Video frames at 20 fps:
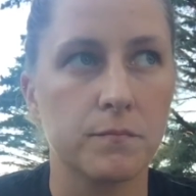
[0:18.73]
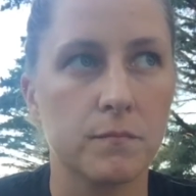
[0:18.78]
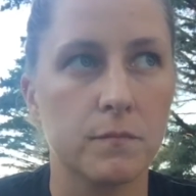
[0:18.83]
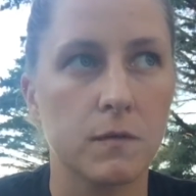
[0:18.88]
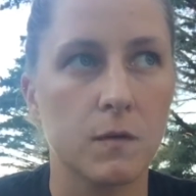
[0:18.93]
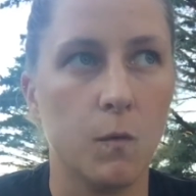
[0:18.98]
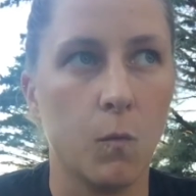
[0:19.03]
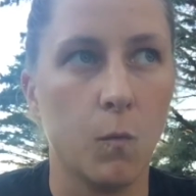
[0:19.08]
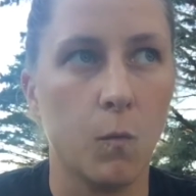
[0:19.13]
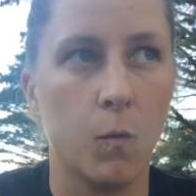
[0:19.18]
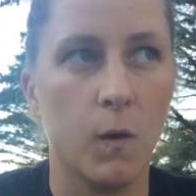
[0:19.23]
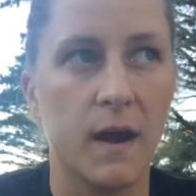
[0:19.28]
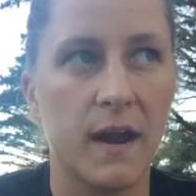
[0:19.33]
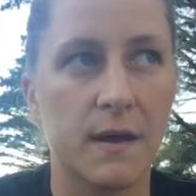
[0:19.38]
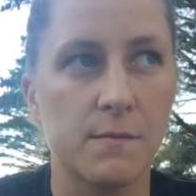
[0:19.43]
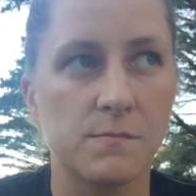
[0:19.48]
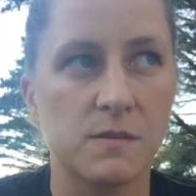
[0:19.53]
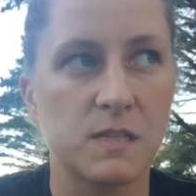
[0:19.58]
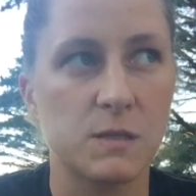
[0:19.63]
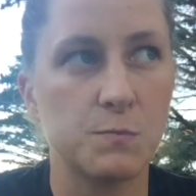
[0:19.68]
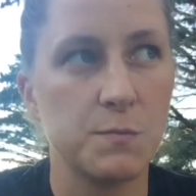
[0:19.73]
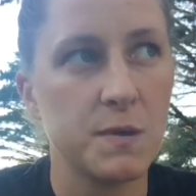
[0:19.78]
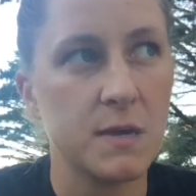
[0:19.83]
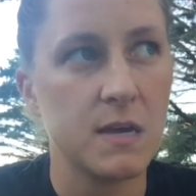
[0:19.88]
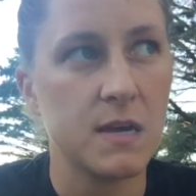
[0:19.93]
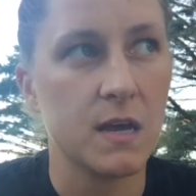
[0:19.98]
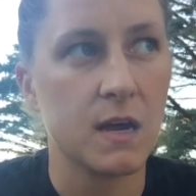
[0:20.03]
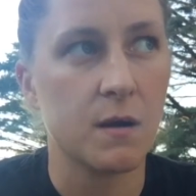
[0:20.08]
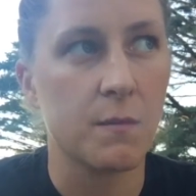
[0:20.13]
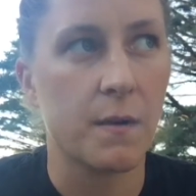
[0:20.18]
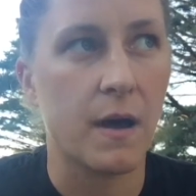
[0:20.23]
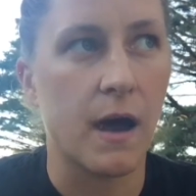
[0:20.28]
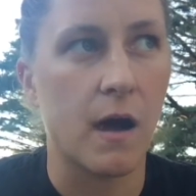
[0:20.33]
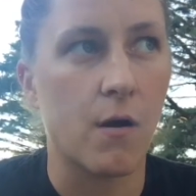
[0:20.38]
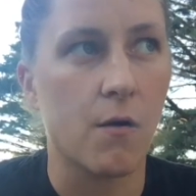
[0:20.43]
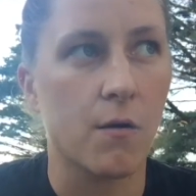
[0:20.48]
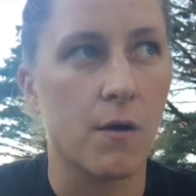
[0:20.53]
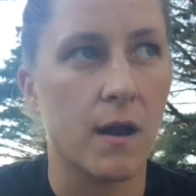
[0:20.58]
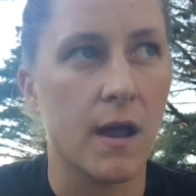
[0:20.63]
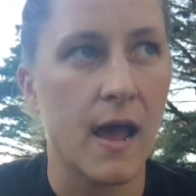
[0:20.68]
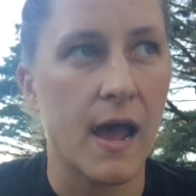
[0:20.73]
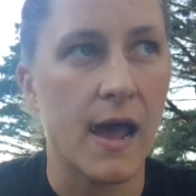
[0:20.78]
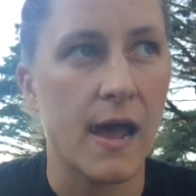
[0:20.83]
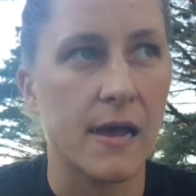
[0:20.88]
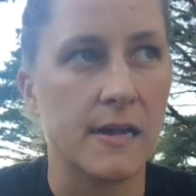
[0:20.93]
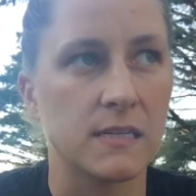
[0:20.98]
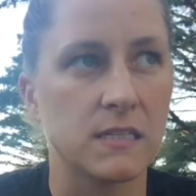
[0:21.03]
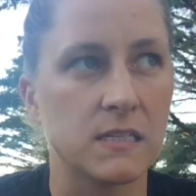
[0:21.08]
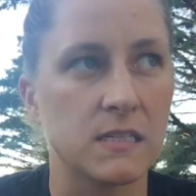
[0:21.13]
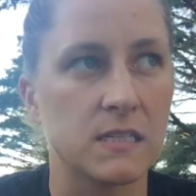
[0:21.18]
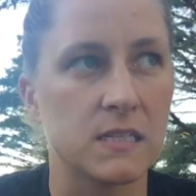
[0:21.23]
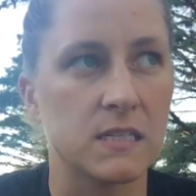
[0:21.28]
What I'm speaking about and